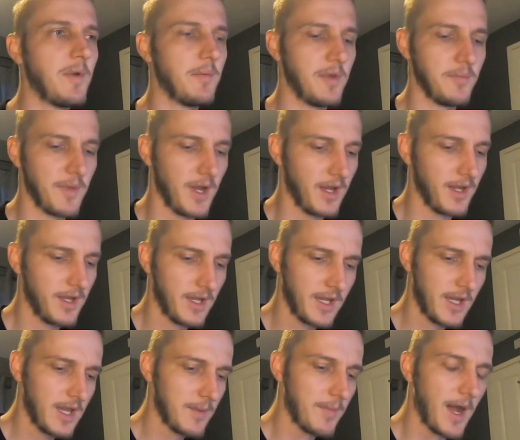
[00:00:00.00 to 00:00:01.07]
I mean, my
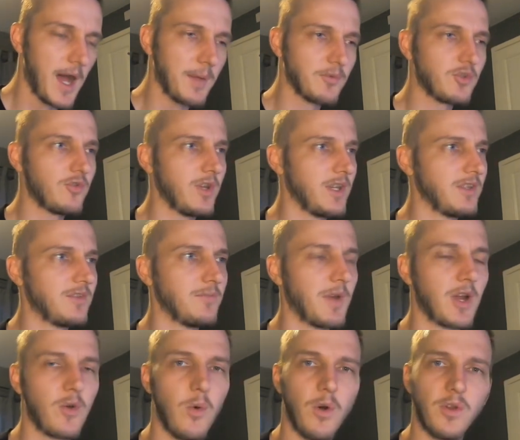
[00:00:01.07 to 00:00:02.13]
hamstrings, my
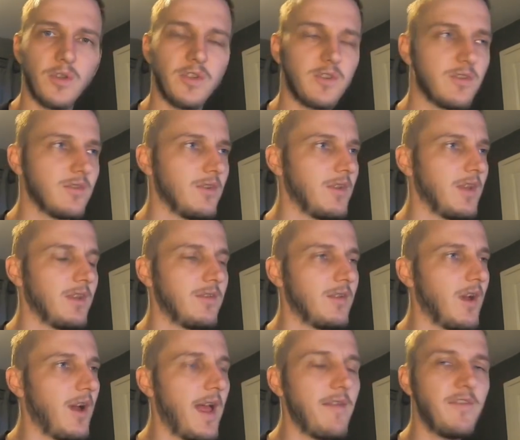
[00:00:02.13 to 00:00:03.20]
quads,
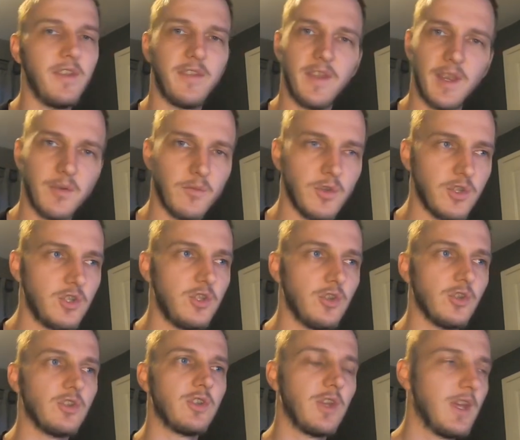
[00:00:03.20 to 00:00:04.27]
everything was
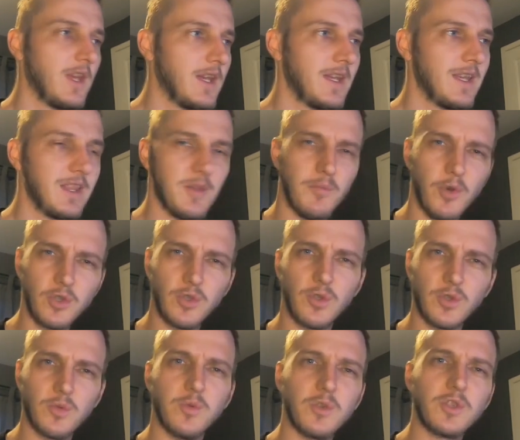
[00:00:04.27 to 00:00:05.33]
just, the
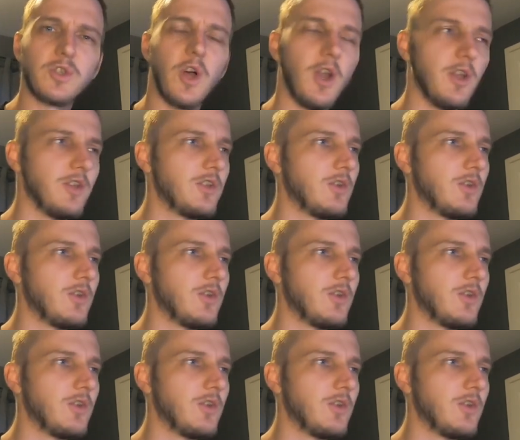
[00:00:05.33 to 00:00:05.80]
muscles were solid.